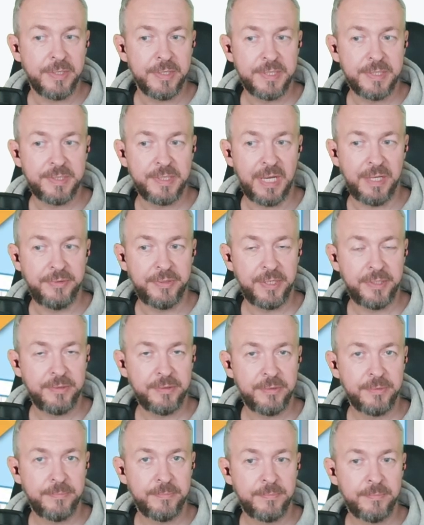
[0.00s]
either
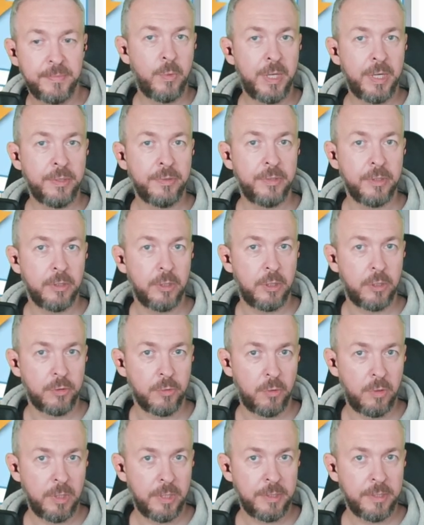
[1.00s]
standard, where the
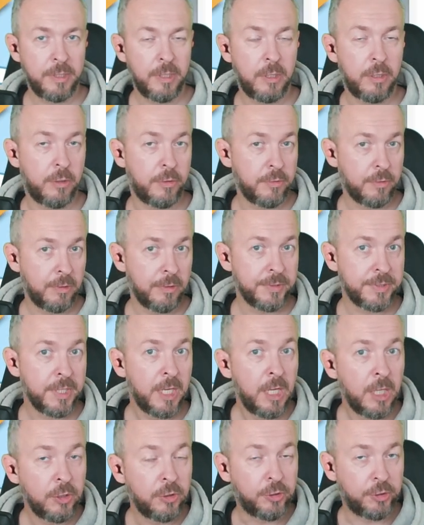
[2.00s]
roller rolls
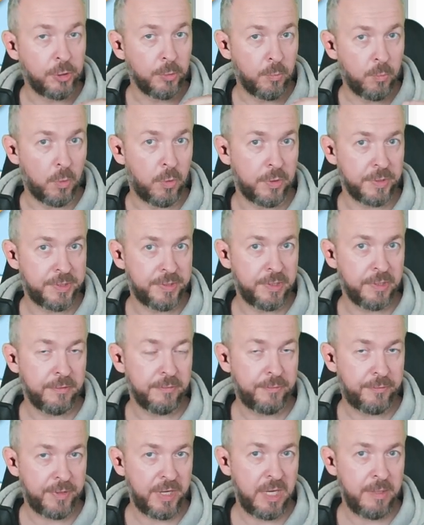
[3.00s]
towards
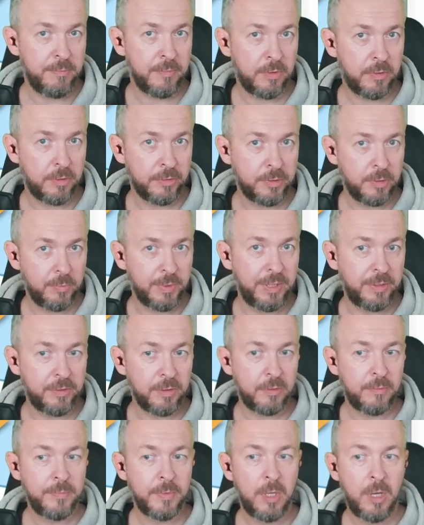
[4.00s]
the frame or the
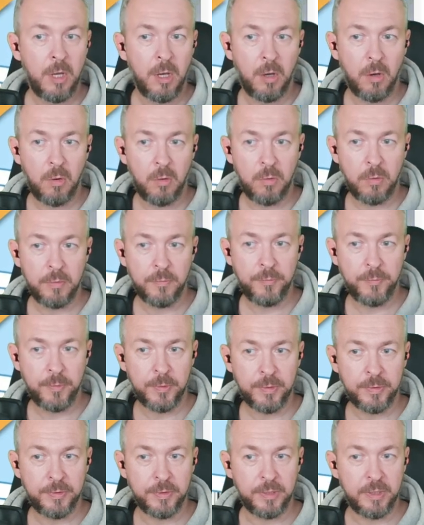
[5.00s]
window, or
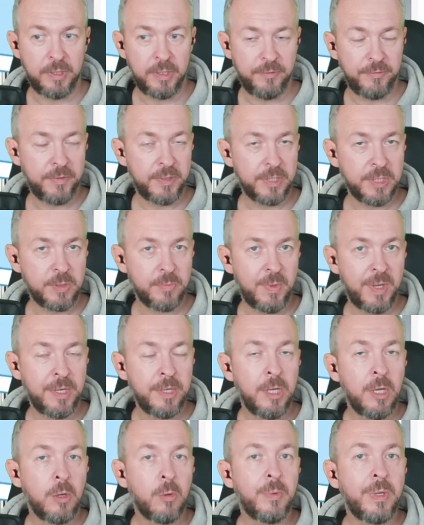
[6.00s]
for the reverse
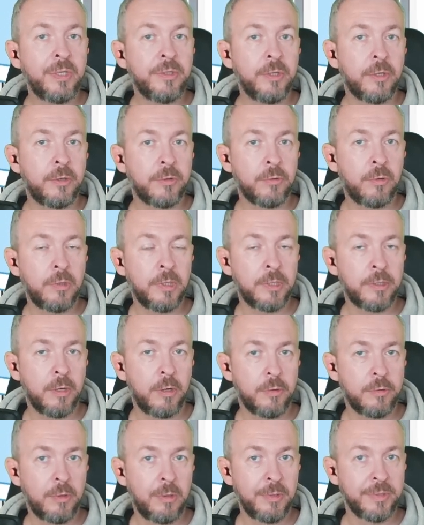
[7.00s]
one, where the roller
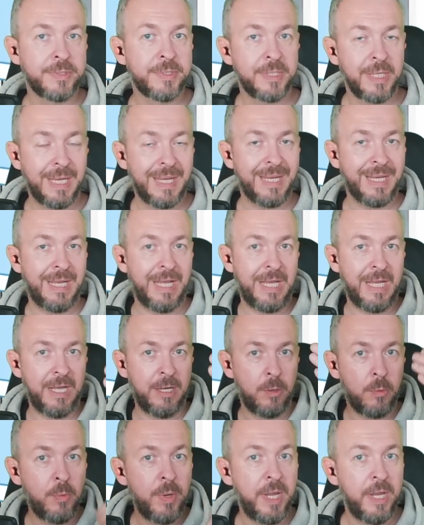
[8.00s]
rolls
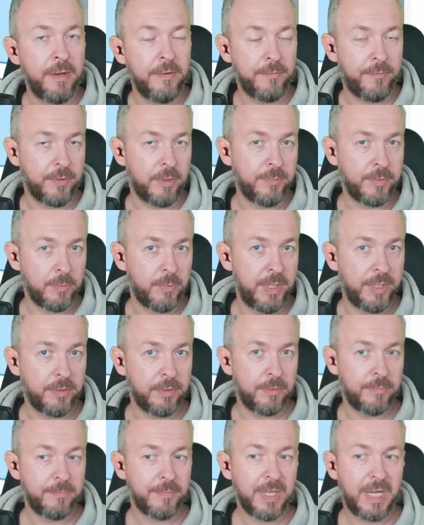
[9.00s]
away from the
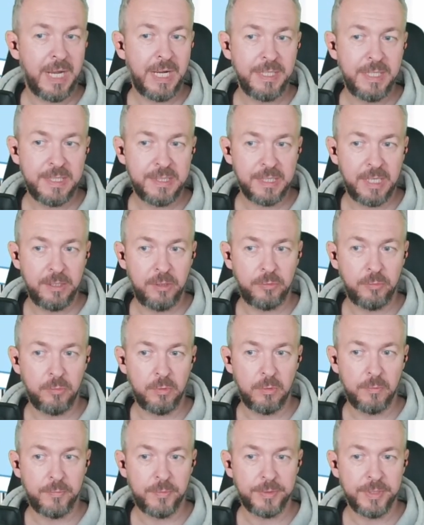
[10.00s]
window. I decided to
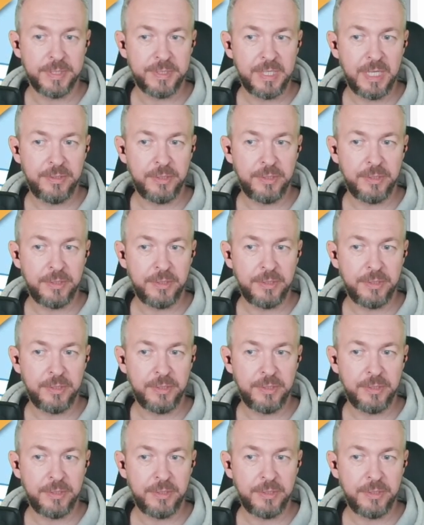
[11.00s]
go for the